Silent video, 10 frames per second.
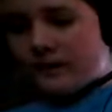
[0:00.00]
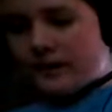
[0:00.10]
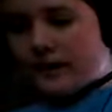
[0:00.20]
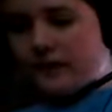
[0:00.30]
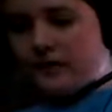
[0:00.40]

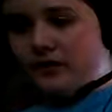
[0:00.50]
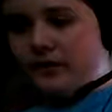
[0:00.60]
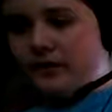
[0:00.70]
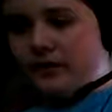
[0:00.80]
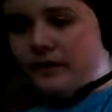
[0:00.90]
Like,
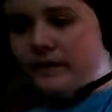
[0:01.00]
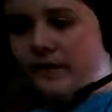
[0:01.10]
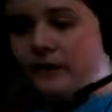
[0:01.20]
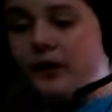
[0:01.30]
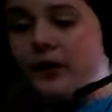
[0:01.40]
if
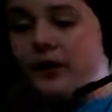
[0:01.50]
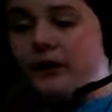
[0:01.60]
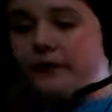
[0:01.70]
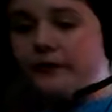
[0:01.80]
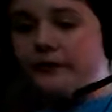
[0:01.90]
they wanted it
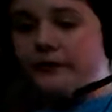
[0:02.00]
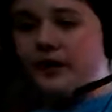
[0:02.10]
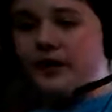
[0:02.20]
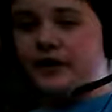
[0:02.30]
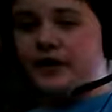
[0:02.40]
to be
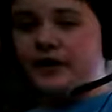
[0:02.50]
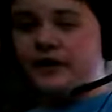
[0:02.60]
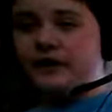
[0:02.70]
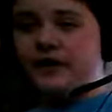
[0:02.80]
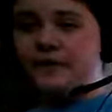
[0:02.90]
fun, they could
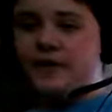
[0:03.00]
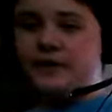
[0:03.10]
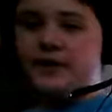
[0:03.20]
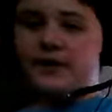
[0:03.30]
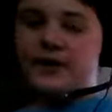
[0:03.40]
have like
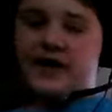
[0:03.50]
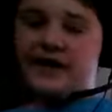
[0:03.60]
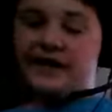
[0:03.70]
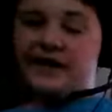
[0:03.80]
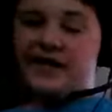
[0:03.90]
maybe
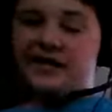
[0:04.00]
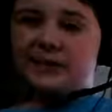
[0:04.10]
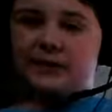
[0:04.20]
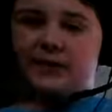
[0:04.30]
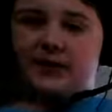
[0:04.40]
edited
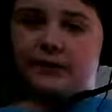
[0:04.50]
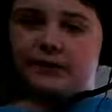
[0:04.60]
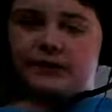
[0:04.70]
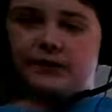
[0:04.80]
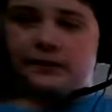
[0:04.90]
some of the
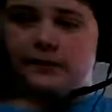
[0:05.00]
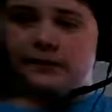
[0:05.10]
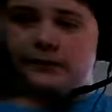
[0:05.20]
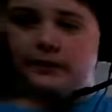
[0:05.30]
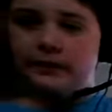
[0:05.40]
levels a little
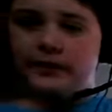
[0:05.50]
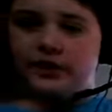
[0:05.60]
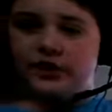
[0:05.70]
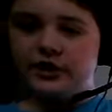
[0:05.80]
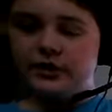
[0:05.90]
bit for
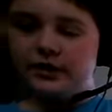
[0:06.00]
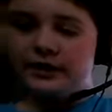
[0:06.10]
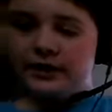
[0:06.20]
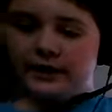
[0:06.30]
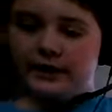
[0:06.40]
Luigi.
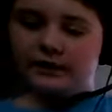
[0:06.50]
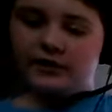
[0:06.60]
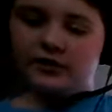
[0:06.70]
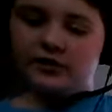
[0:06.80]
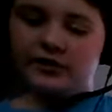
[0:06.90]

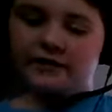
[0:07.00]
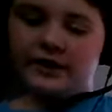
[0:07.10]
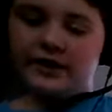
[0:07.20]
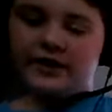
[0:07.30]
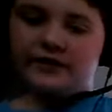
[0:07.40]
Like, took
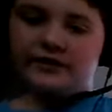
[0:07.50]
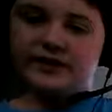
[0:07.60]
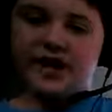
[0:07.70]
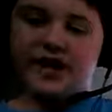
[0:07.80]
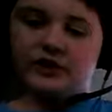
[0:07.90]
advantage of
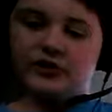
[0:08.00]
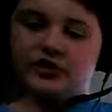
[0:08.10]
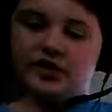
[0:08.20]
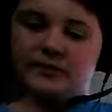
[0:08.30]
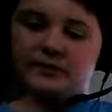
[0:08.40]
his higher
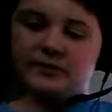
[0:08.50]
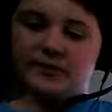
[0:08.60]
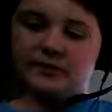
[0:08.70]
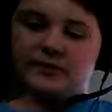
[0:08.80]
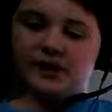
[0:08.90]
jumps,
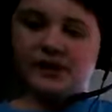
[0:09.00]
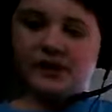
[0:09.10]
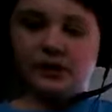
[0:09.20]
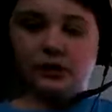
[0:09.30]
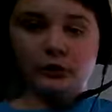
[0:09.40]
maybe made it
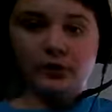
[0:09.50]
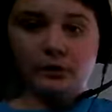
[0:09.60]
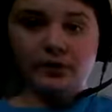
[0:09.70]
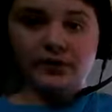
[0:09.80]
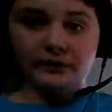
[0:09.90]
a little bit
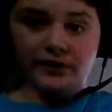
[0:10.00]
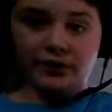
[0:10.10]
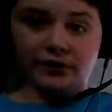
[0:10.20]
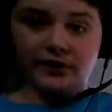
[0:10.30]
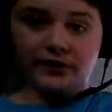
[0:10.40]
more
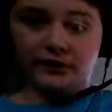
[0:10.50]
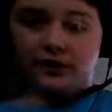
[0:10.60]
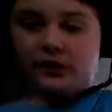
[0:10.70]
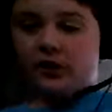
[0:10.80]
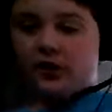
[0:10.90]
difficult. He could
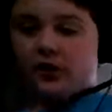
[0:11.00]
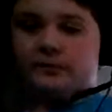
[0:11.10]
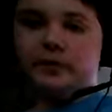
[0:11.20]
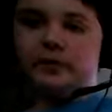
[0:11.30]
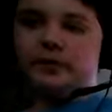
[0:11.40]
be like a
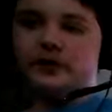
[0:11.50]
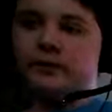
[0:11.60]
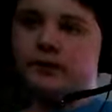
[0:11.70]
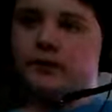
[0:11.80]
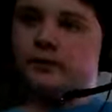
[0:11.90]
hard mode or
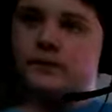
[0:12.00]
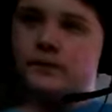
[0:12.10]
something.